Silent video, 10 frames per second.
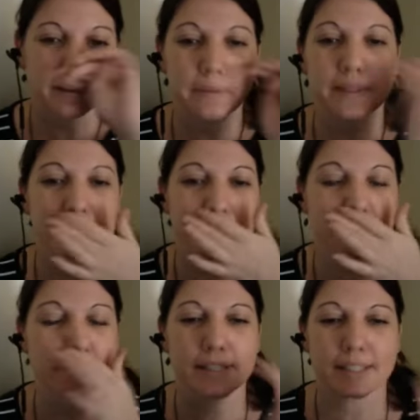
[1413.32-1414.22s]
What's
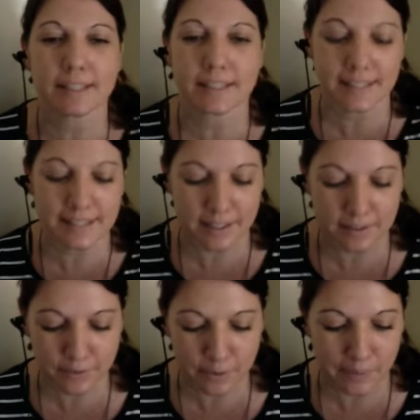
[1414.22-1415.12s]
the
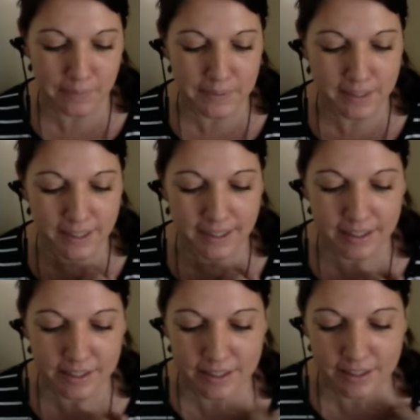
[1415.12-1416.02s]
details for your website
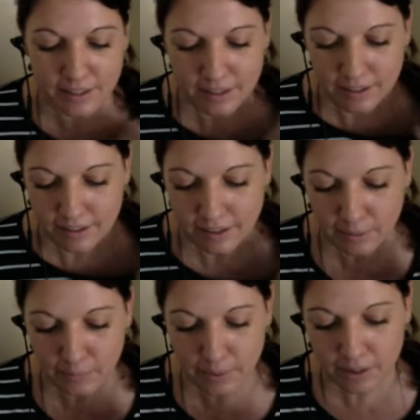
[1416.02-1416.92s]
again, just so that
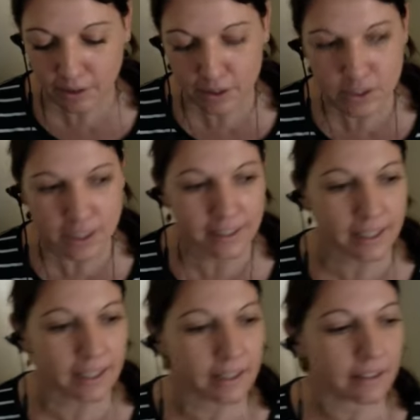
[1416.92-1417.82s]
we can go check
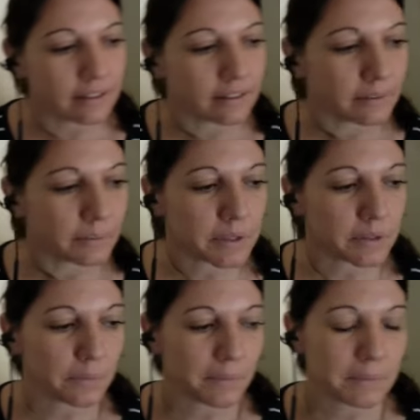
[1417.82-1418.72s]
that out? What's
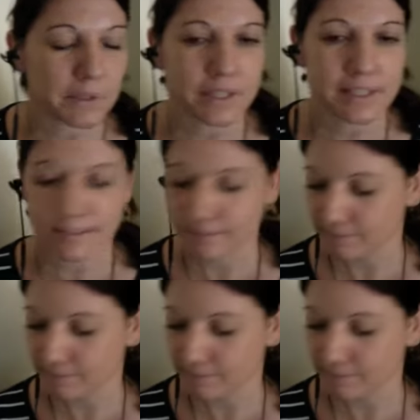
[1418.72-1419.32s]
your web address?